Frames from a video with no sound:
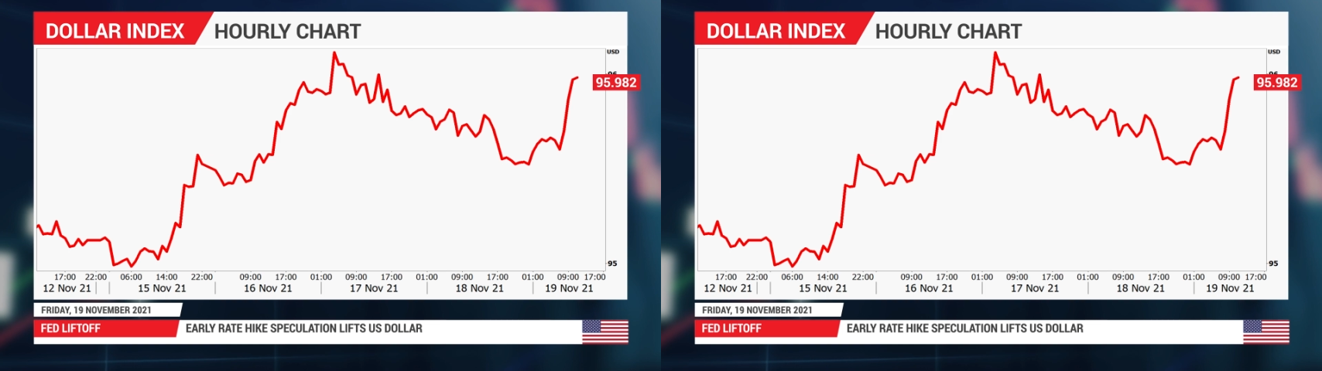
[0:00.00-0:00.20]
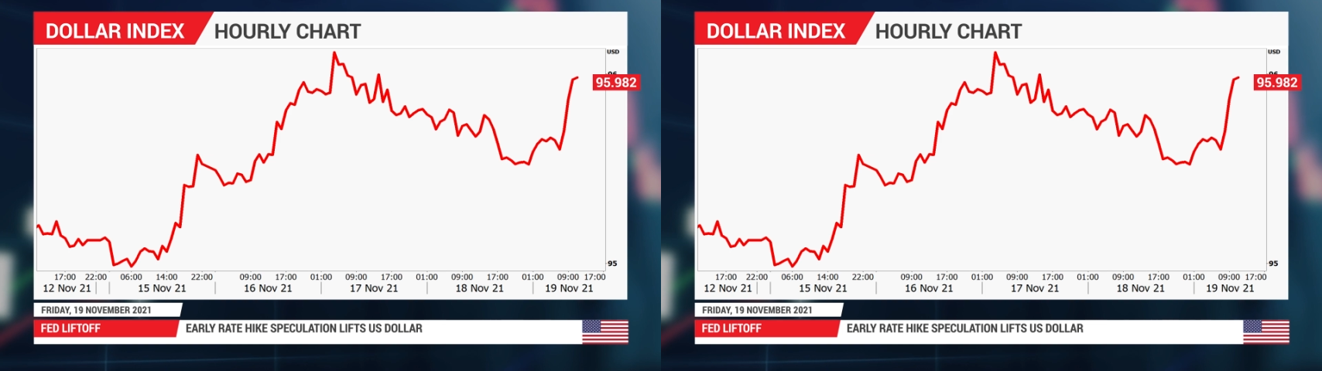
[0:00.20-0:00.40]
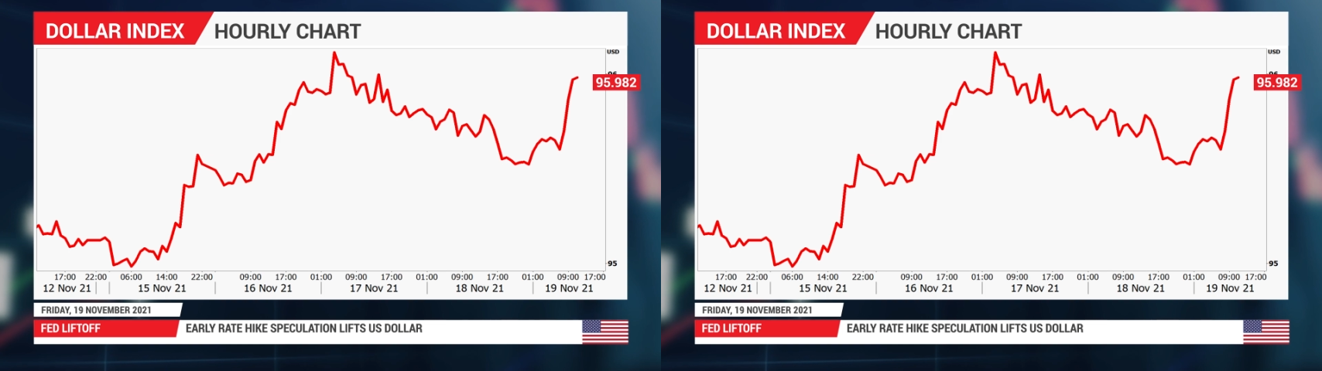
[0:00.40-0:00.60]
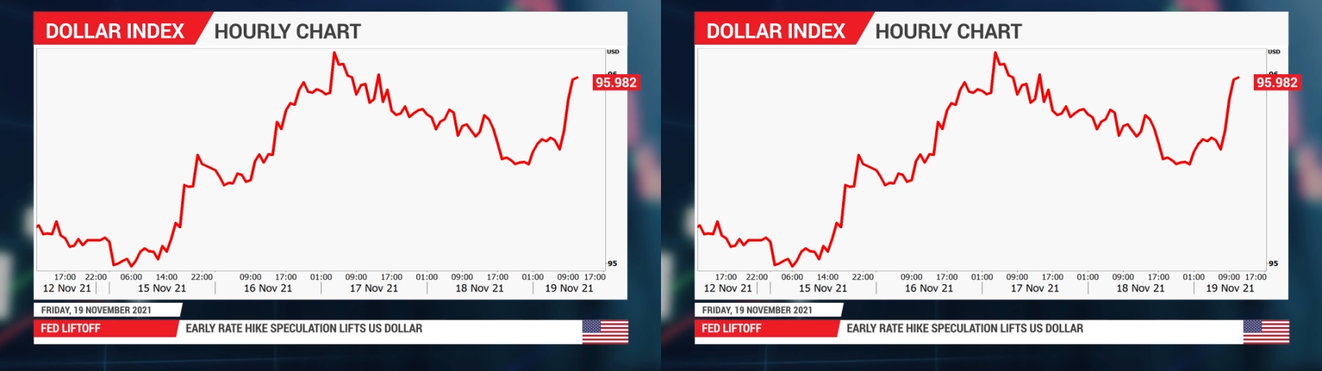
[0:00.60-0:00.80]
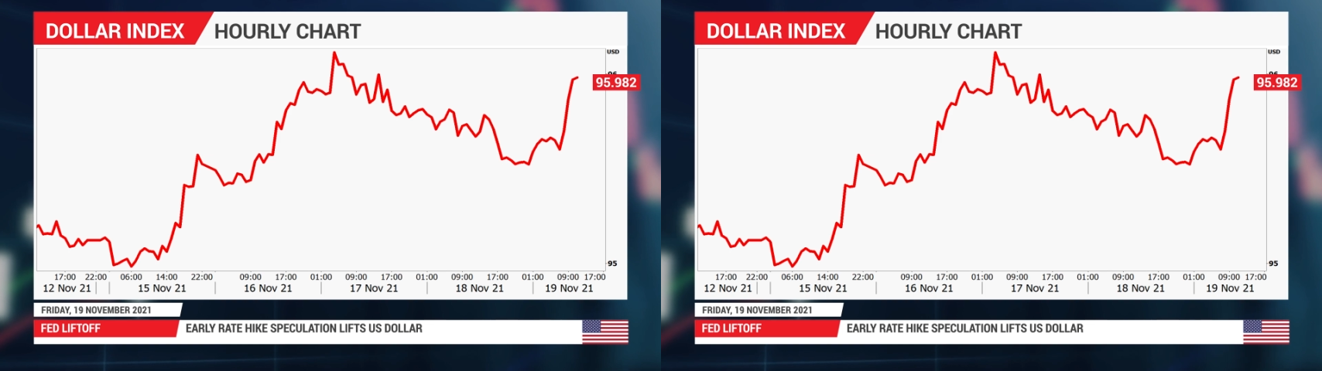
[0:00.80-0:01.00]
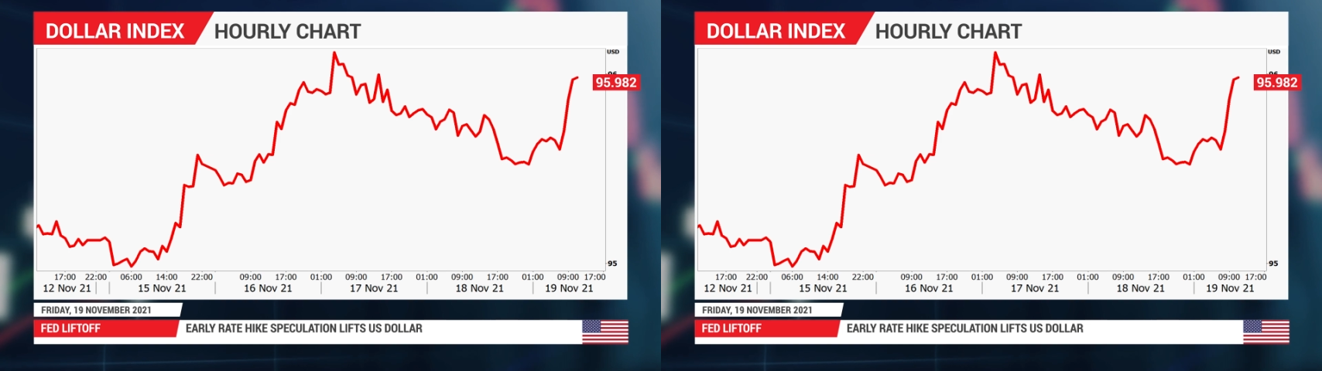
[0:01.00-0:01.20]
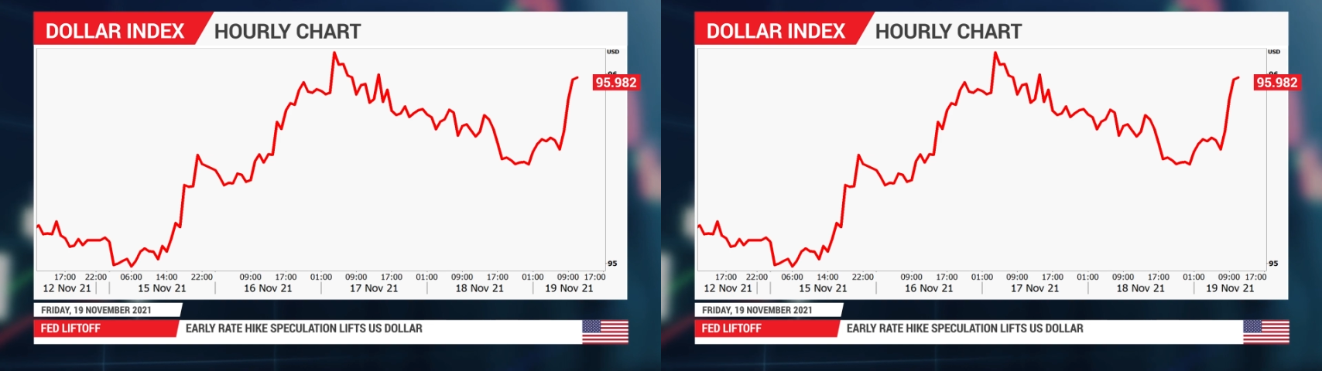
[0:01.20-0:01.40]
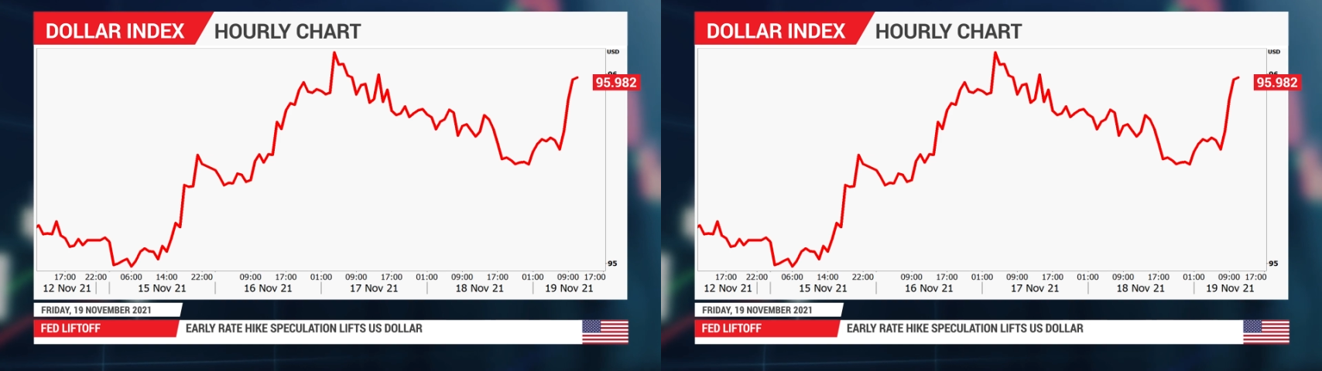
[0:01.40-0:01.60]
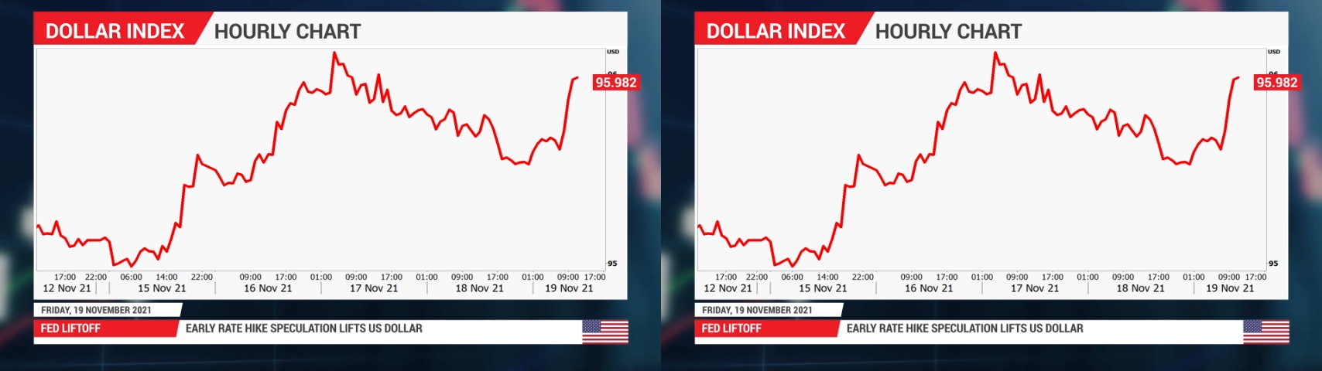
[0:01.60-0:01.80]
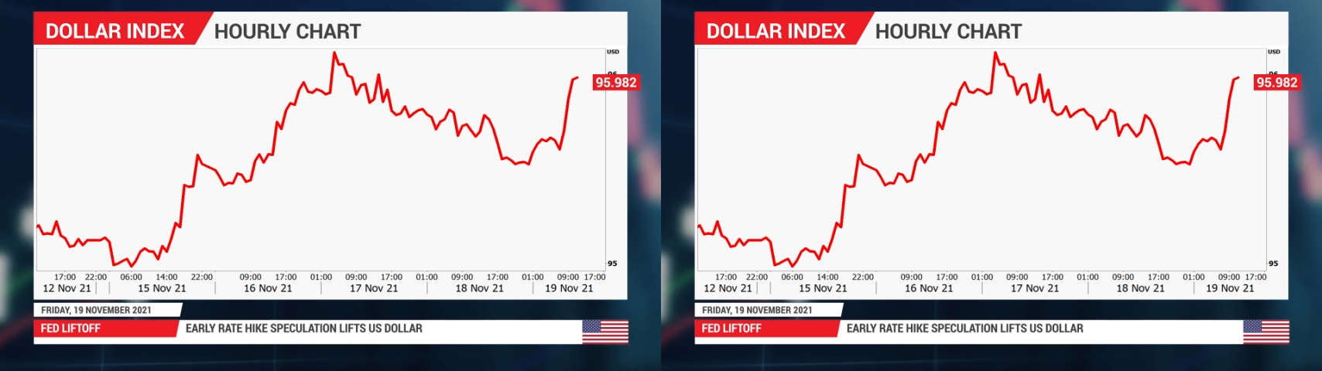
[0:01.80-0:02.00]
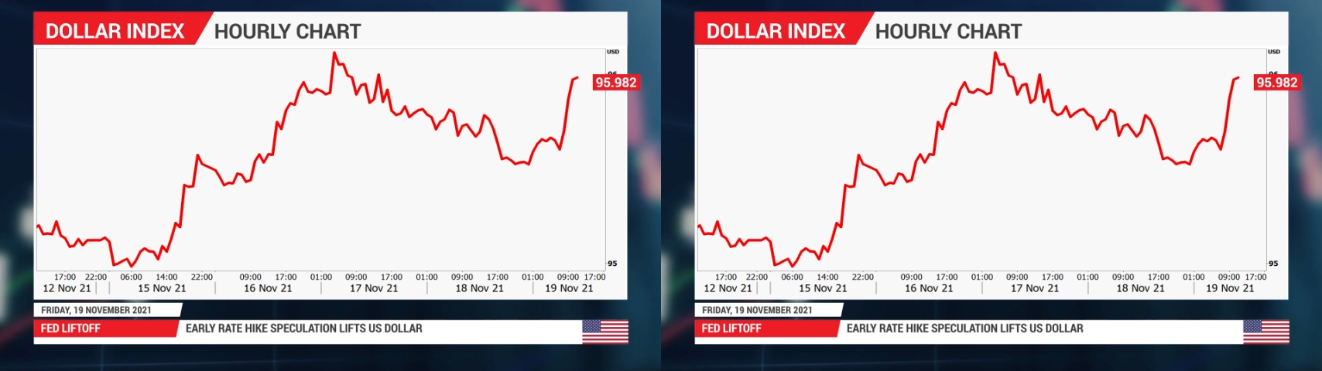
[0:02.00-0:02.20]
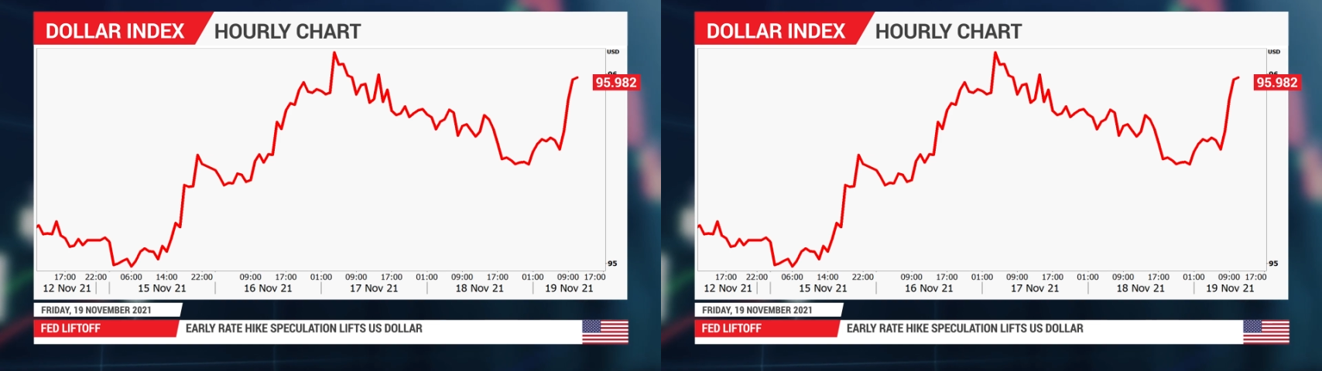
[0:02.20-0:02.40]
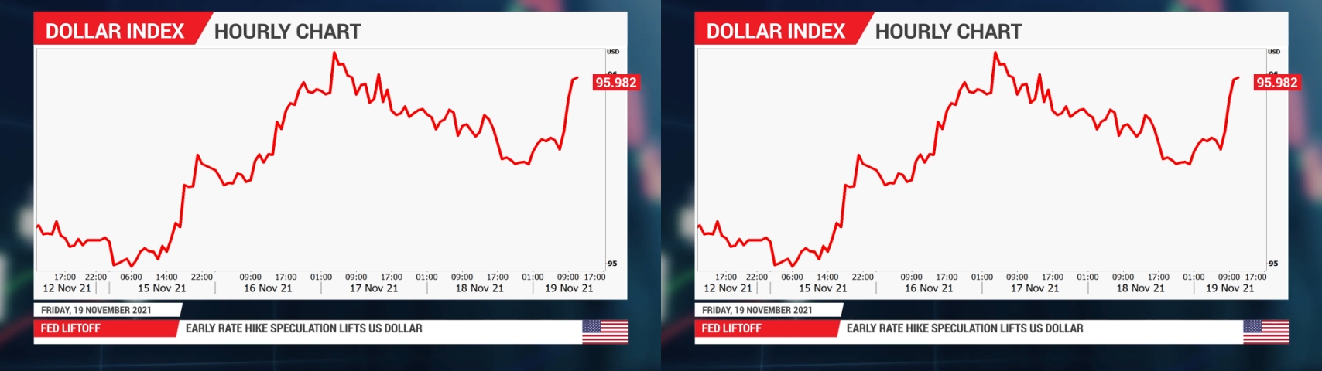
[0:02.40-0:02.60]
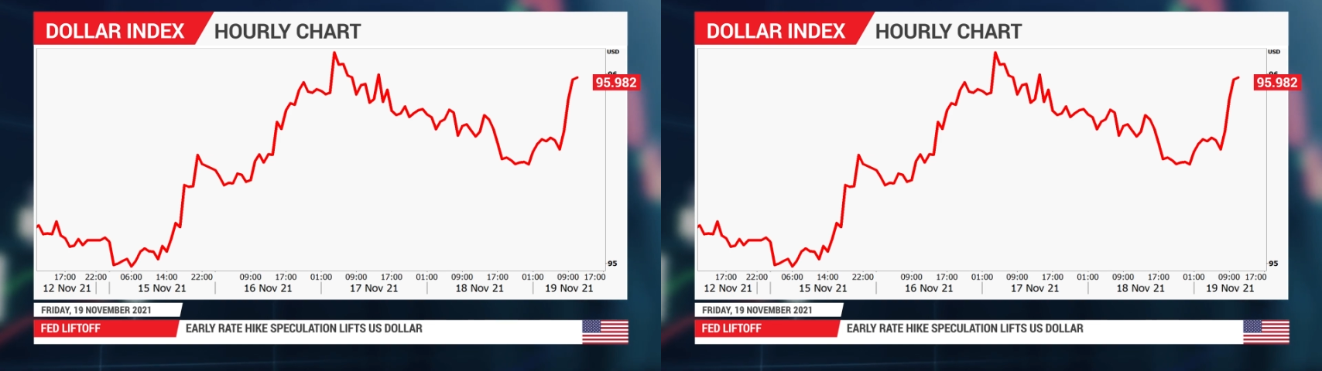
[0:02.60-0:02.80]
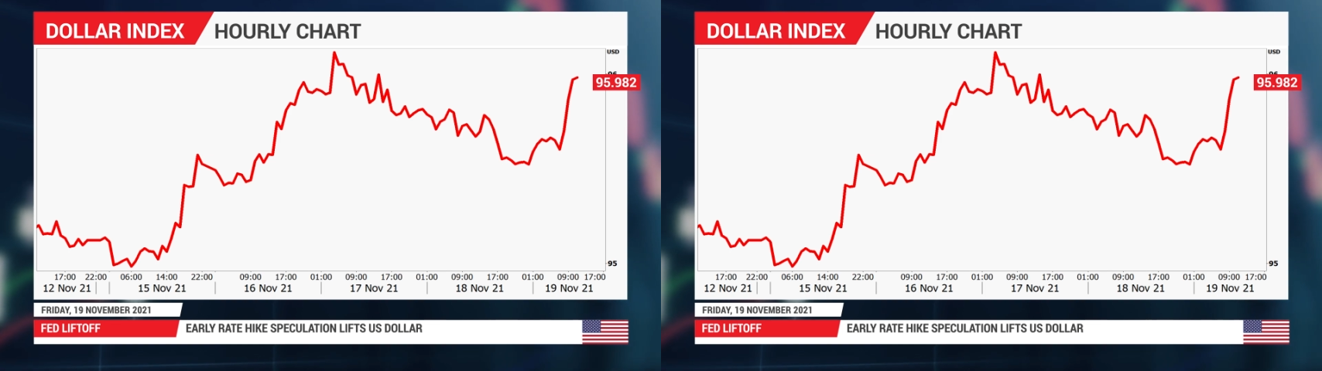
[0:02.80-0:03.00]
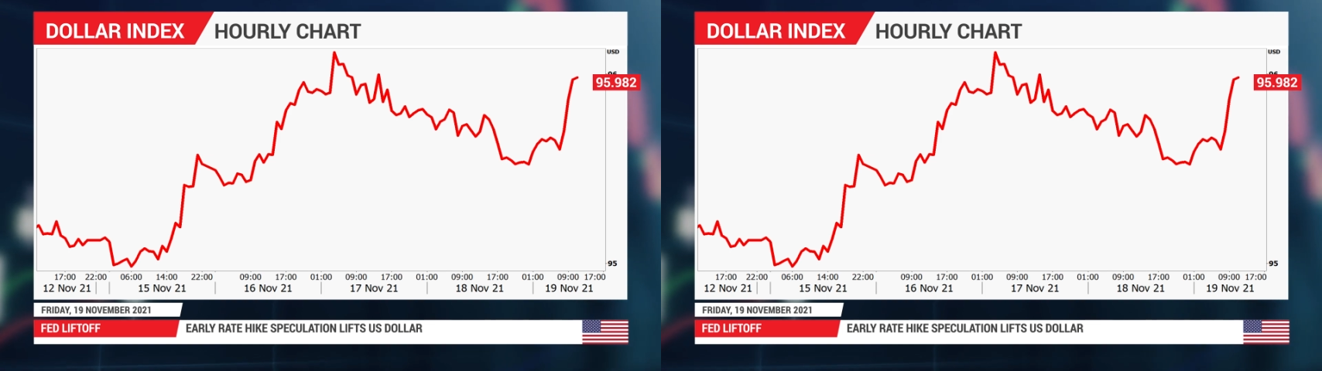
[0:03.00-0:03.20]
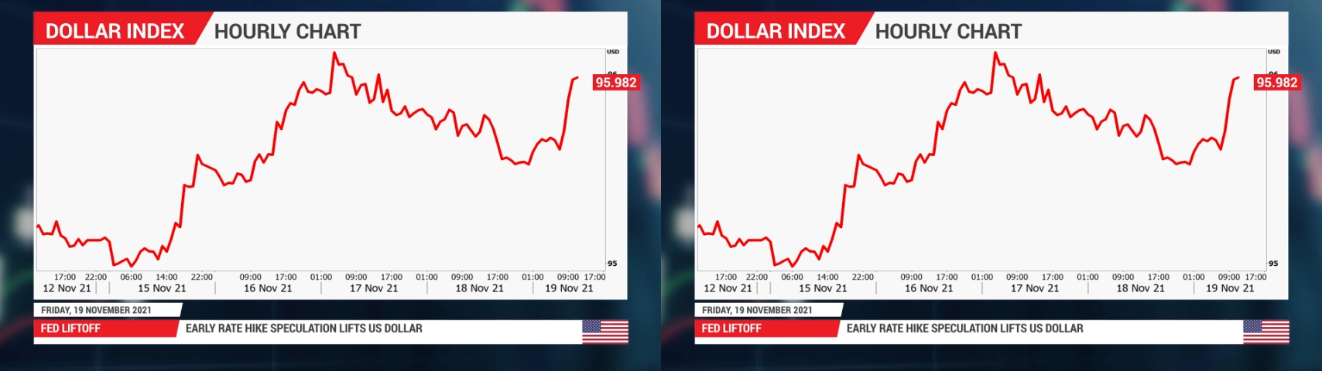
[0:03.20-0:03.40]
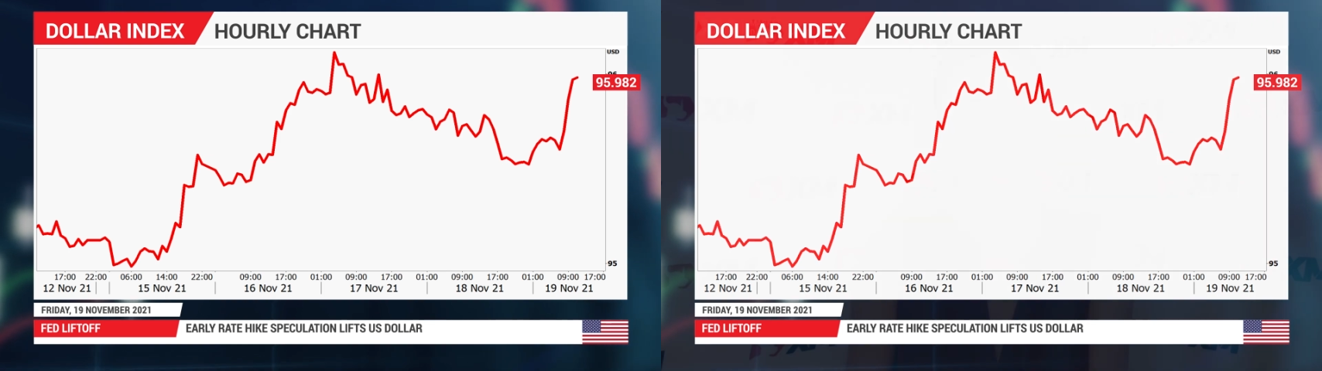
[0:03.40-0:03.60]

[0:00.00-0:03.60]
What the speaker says: Nobody's mouth can be seen.